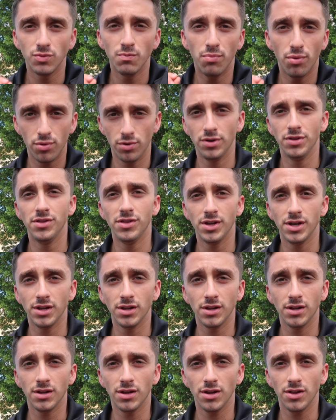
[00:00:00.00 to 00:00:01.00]
important
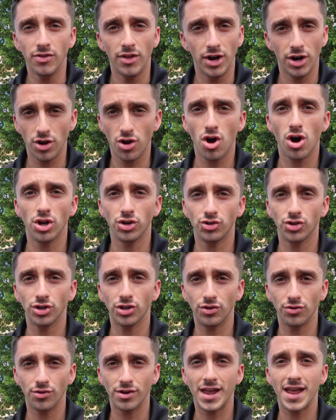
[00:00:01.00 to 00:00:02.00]
thing that a
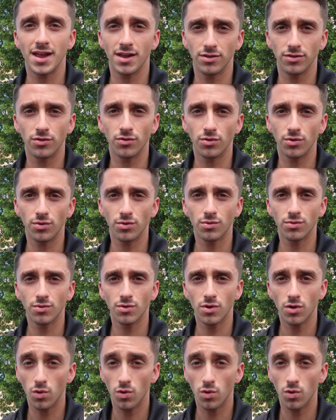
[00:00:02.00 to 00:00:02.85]
contractor can do